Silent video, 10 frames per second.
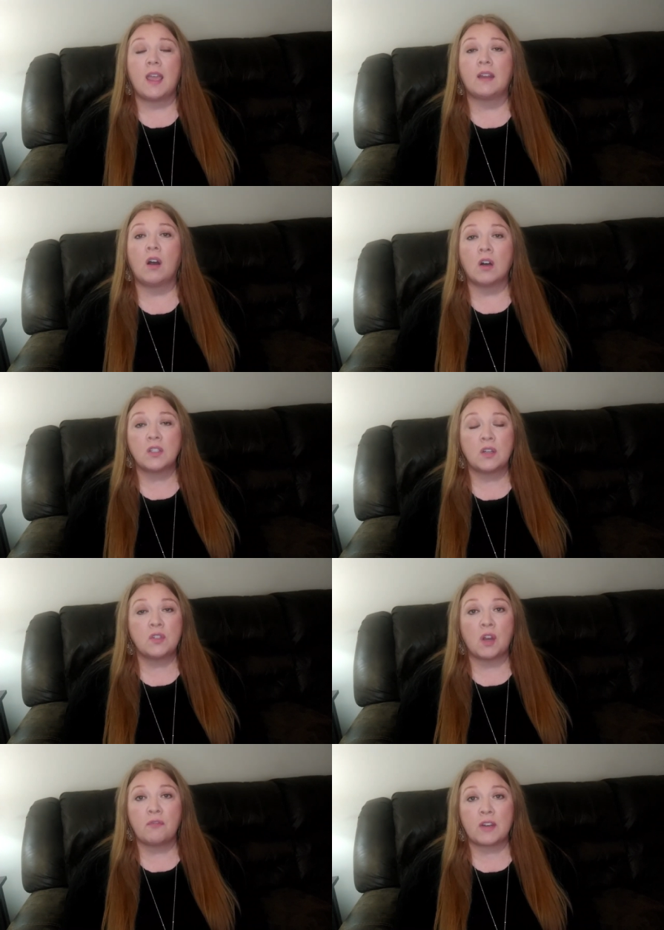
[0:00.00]
And also
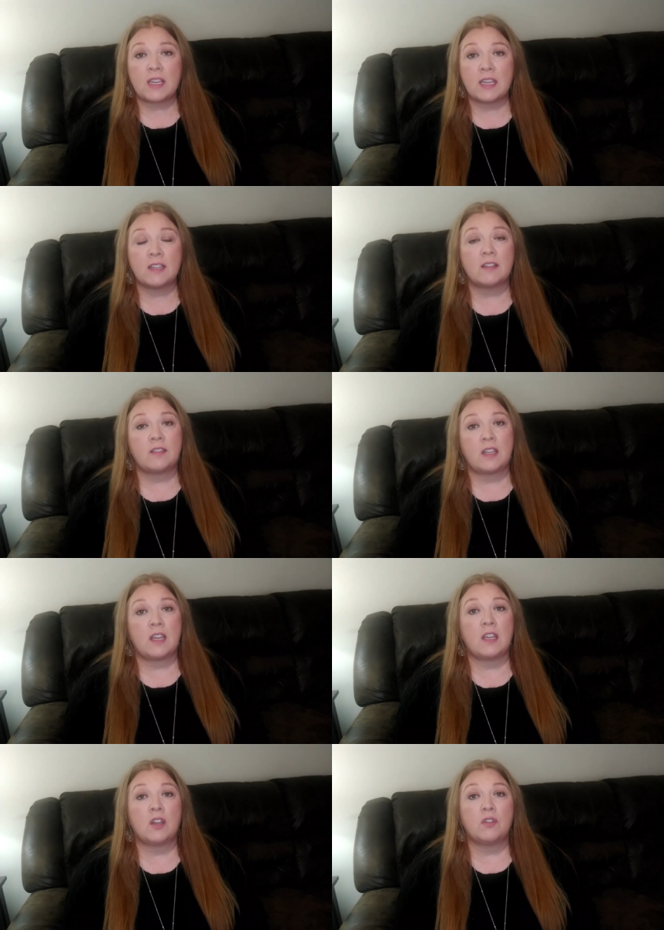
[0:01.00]
don't forget
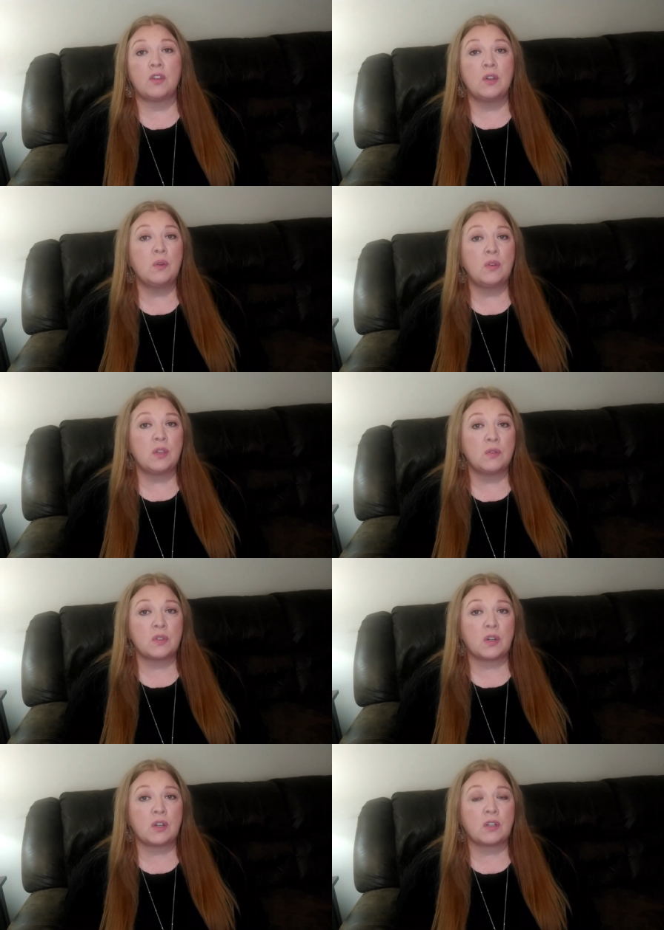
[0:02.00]
the new
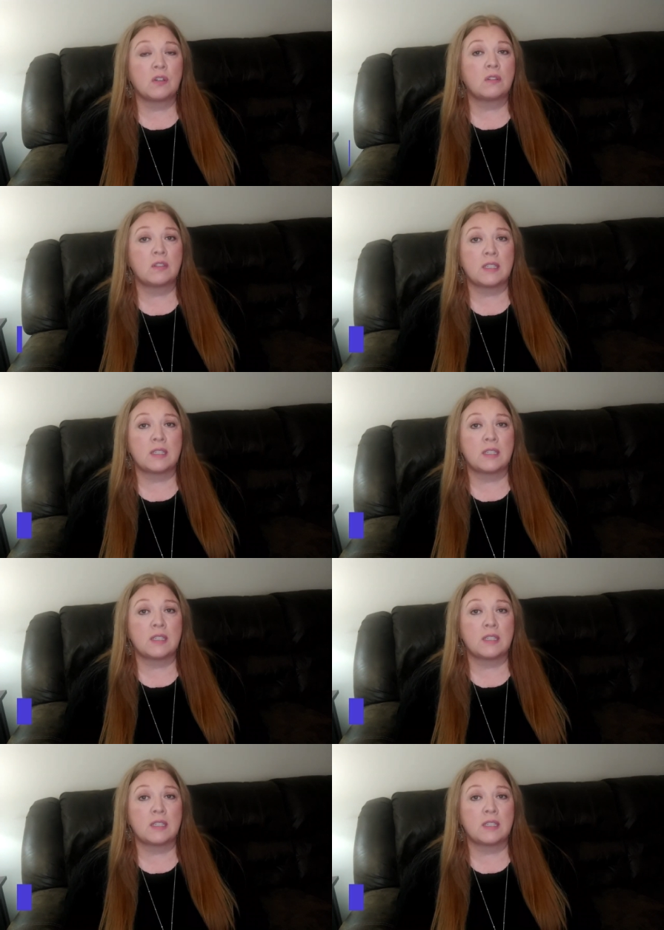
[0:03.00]
user